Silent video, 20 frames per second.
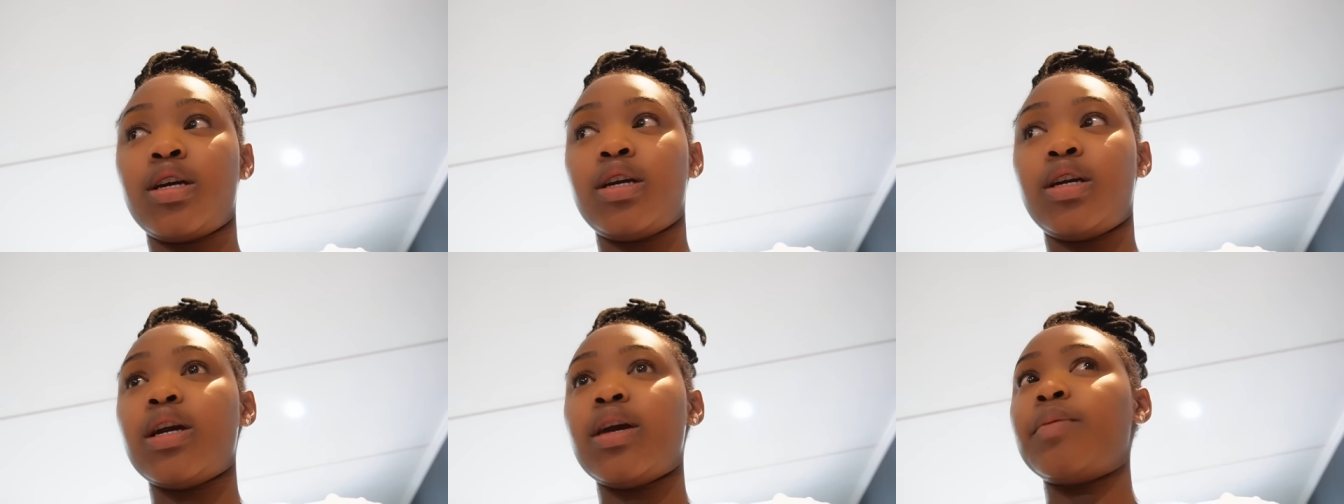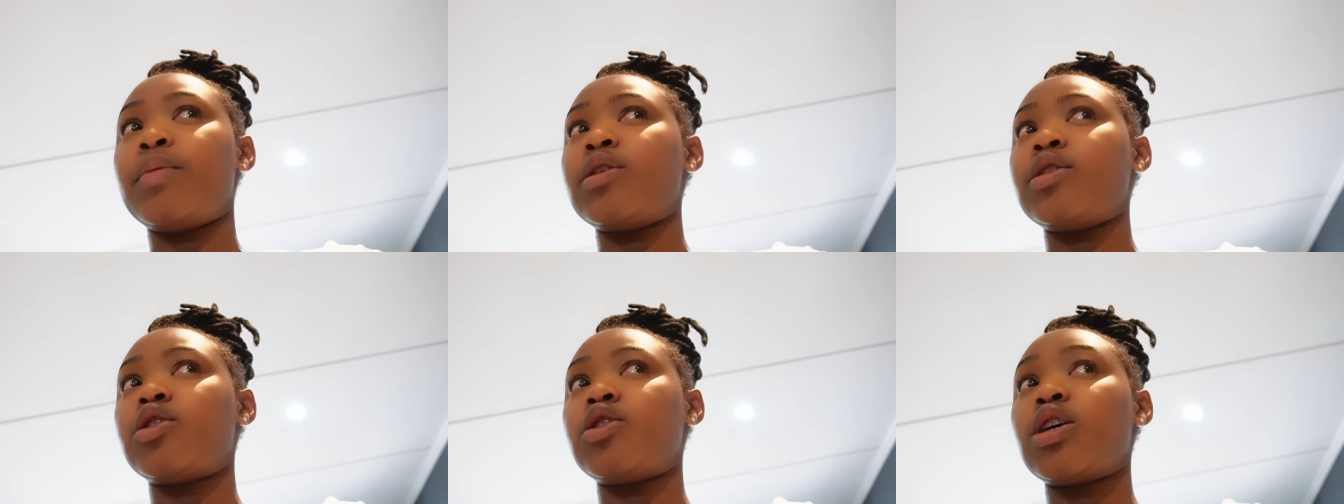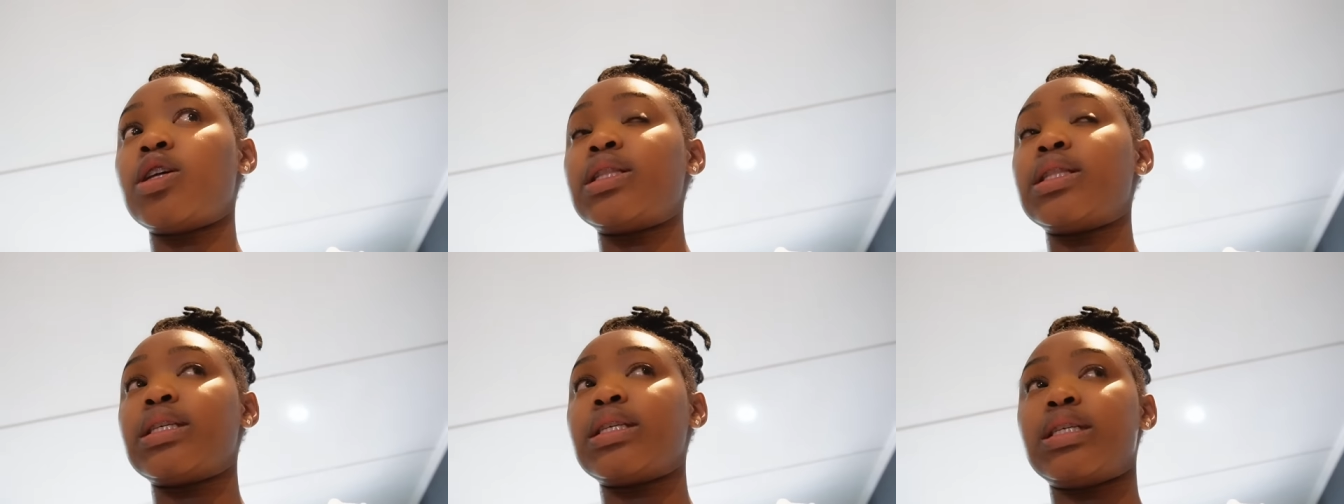Yeah, I'm gonna
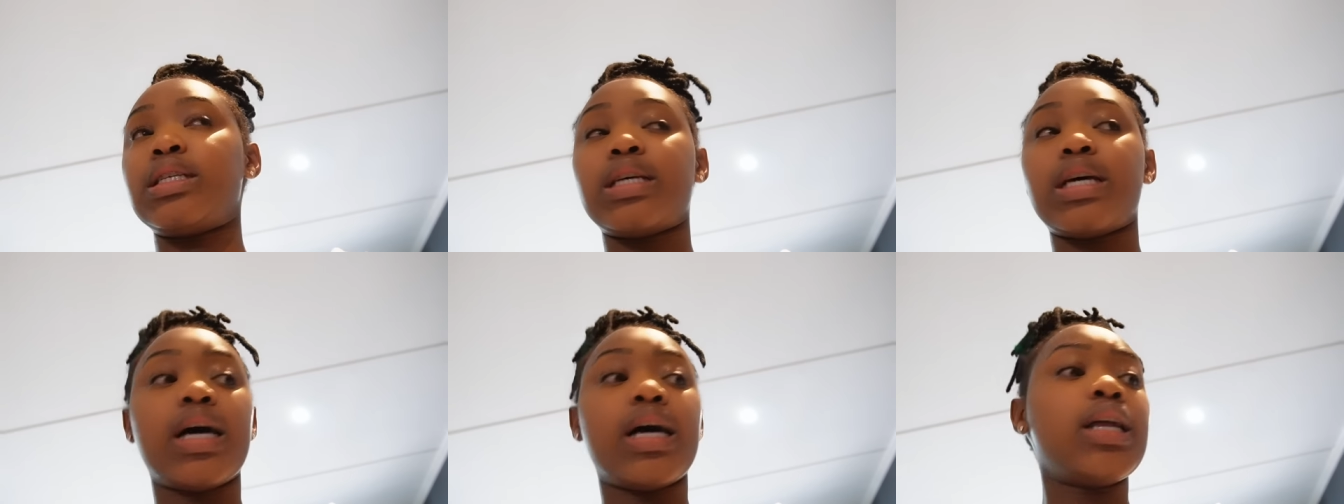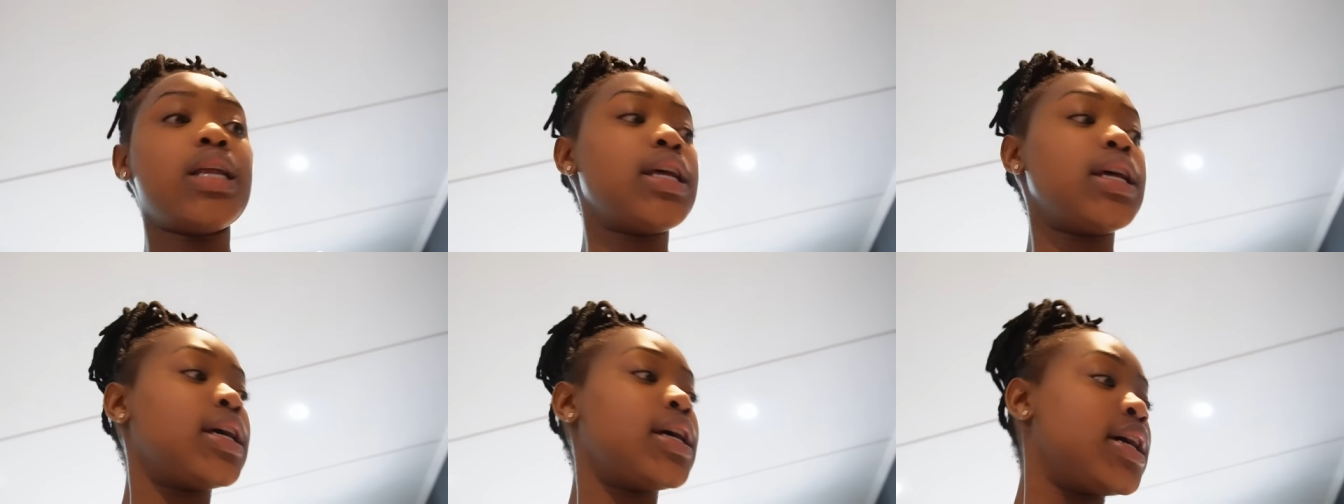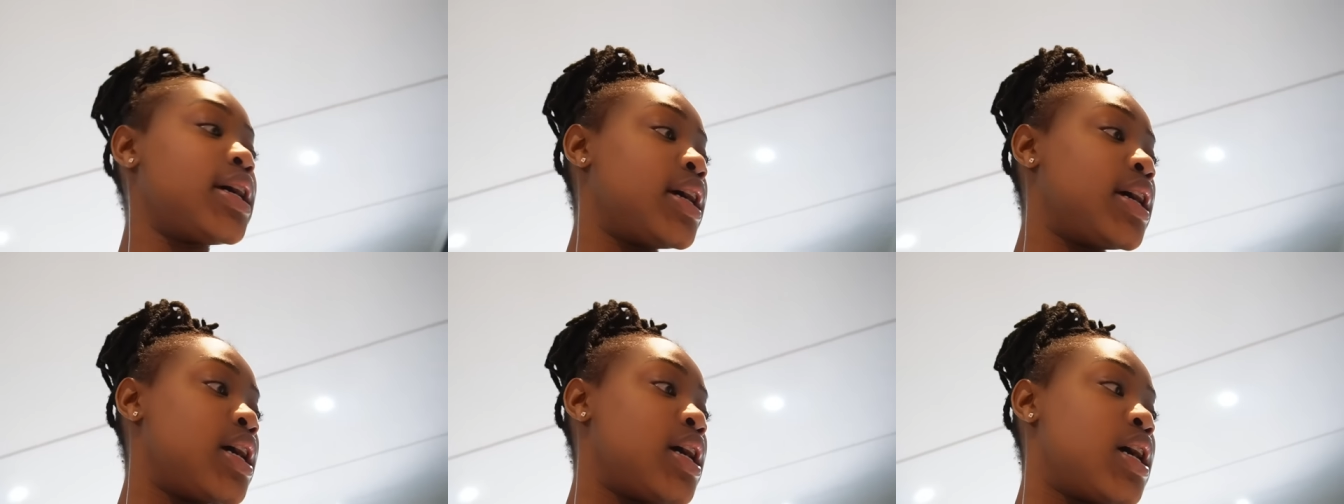start this side
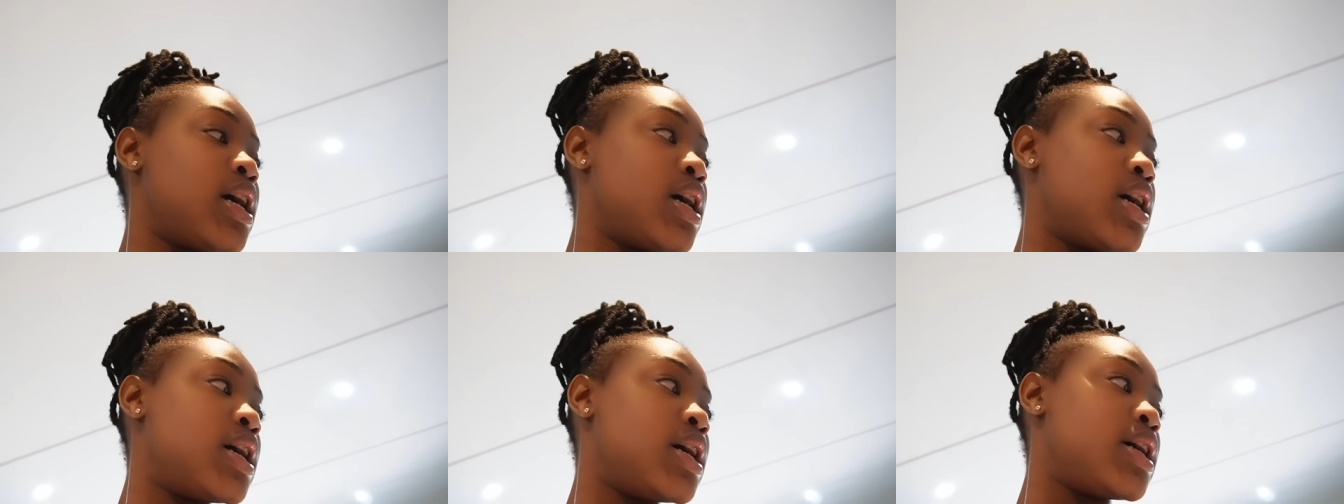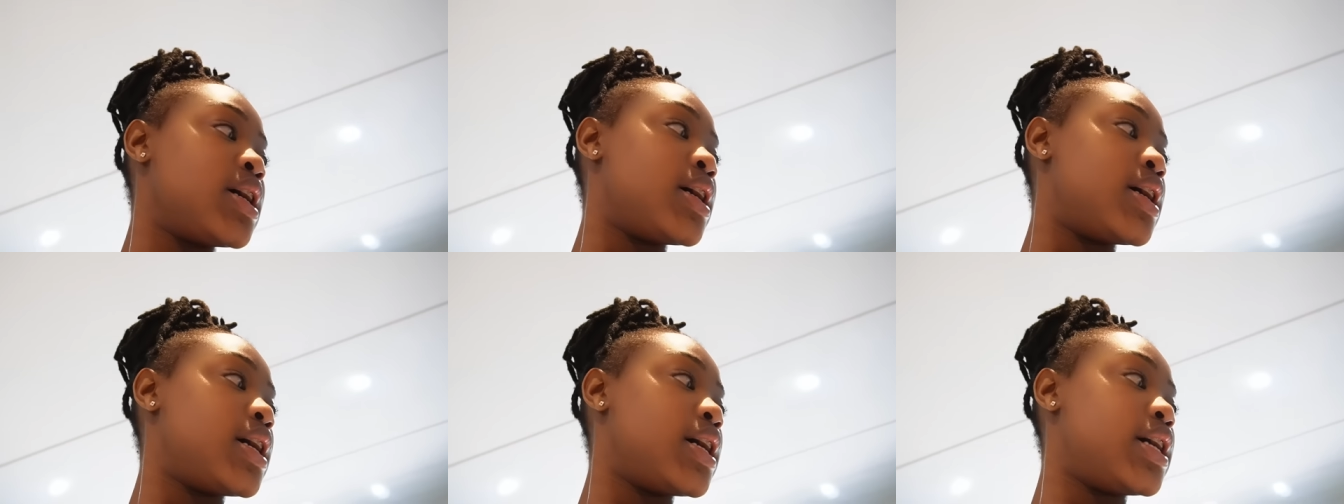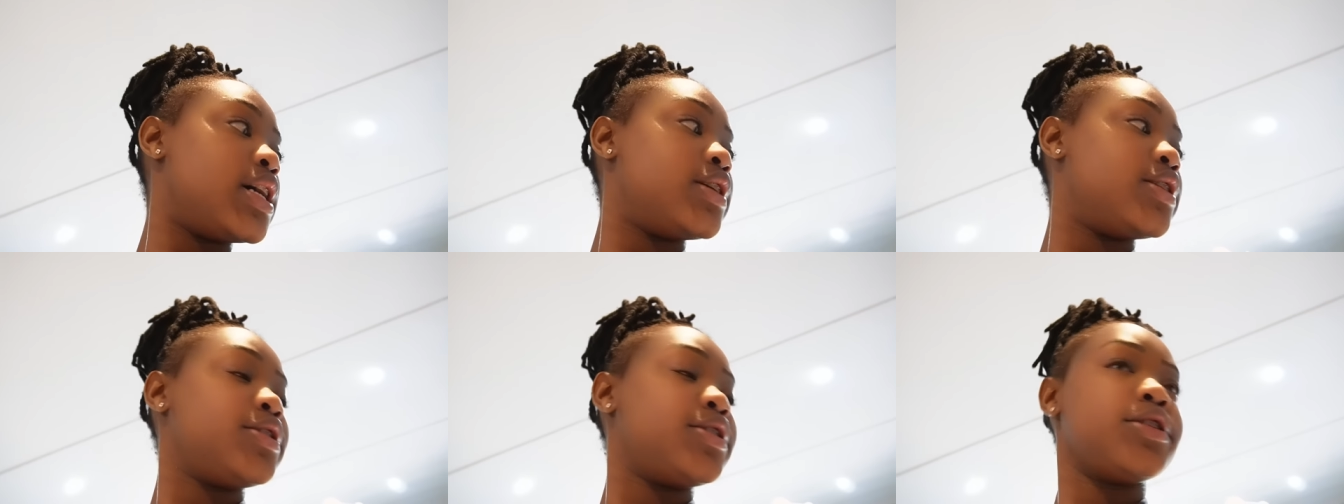
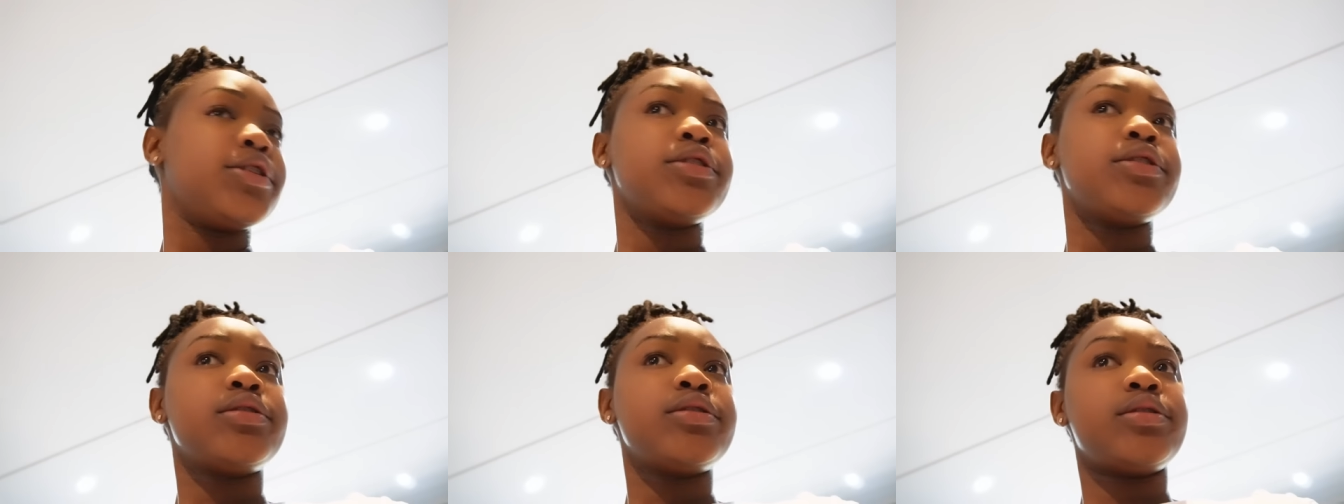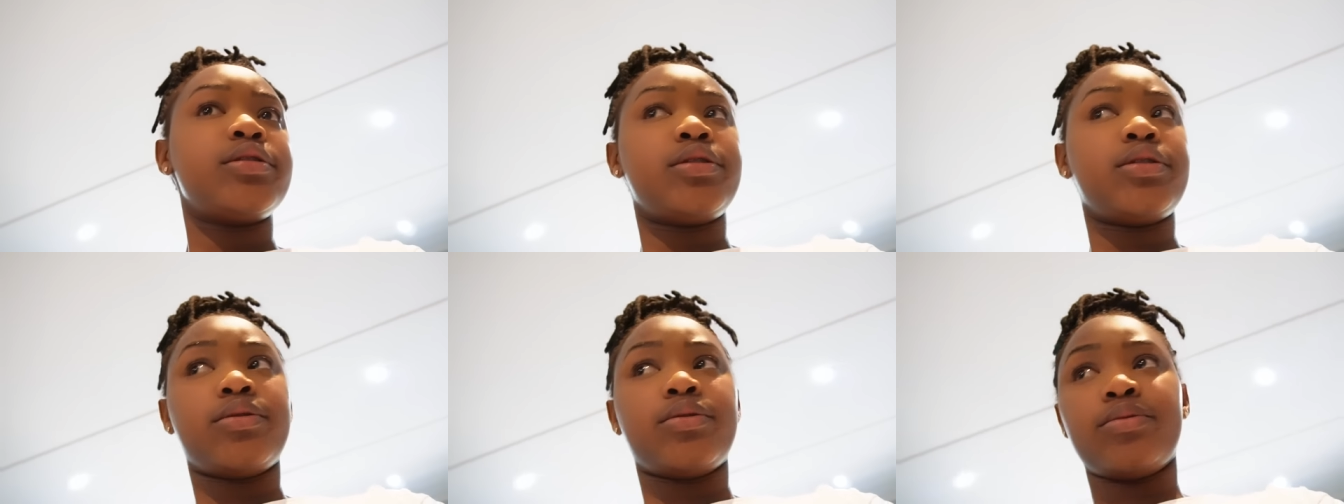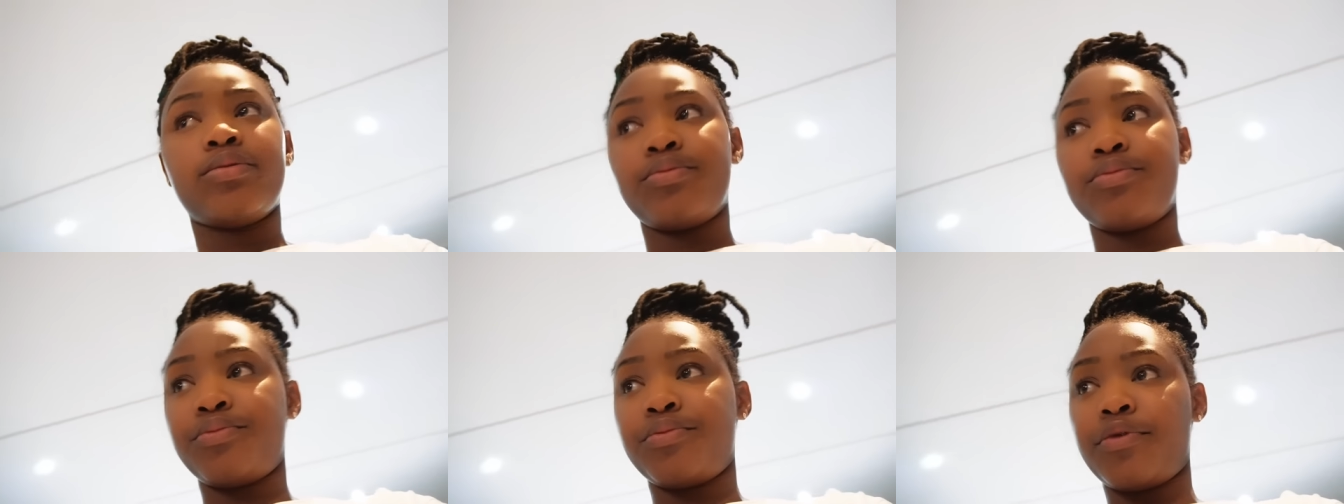and just you know
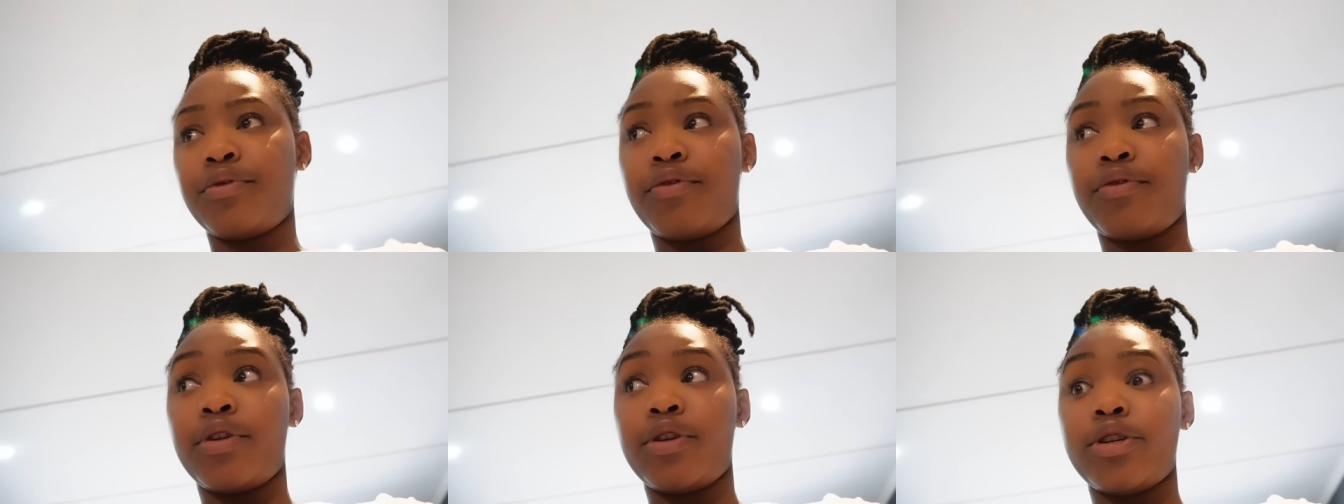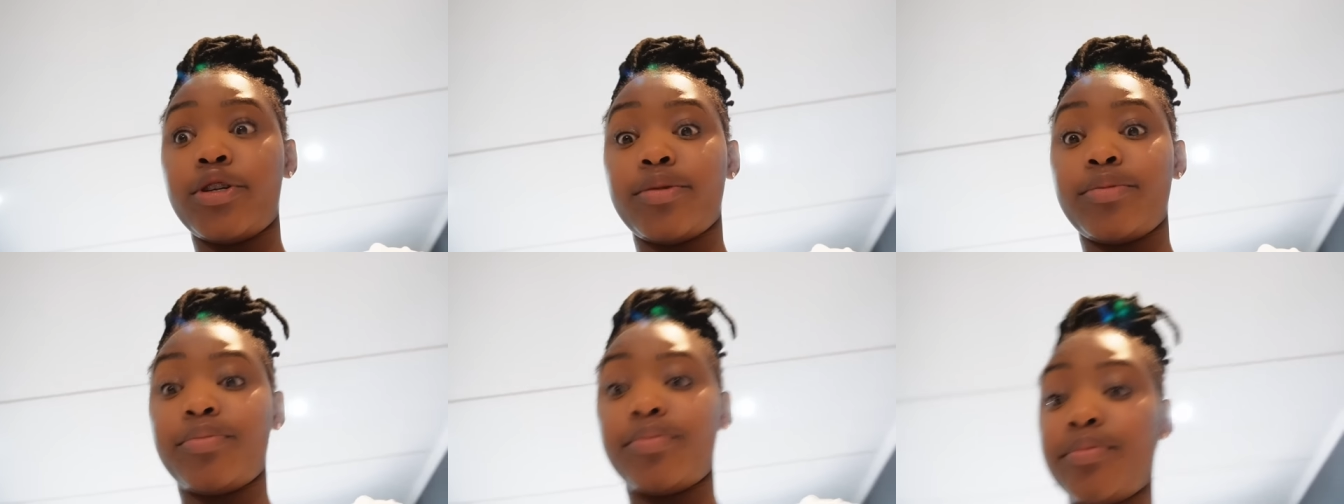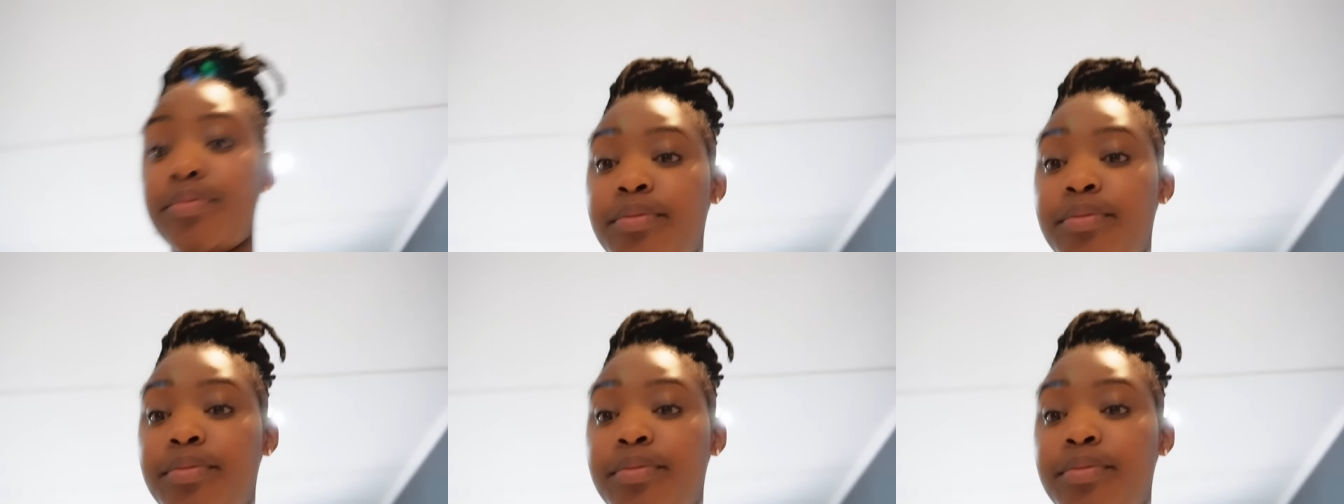finish up.